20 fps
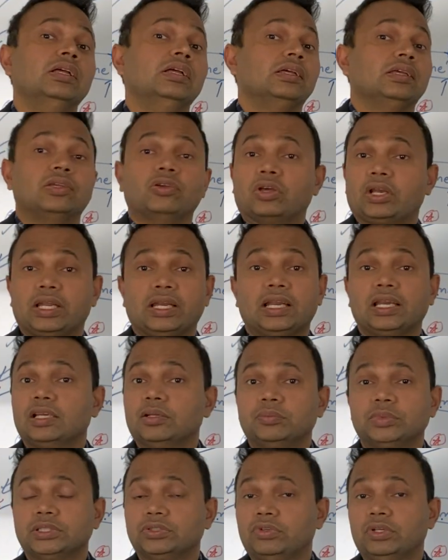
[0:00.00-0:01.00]
Your NI
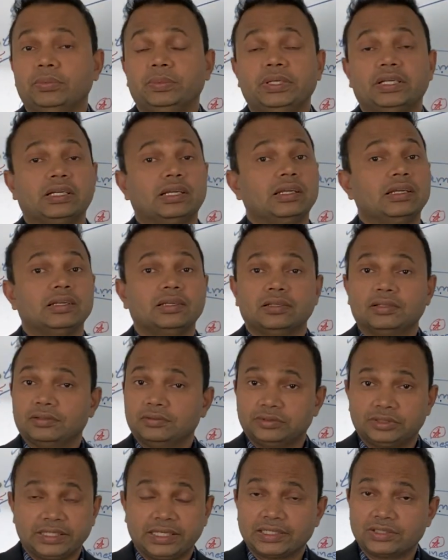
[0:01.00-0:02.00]
numbers will be run,
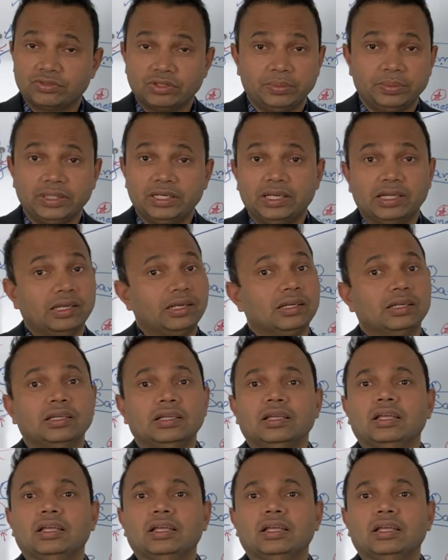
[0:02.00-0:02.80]
checks will be done,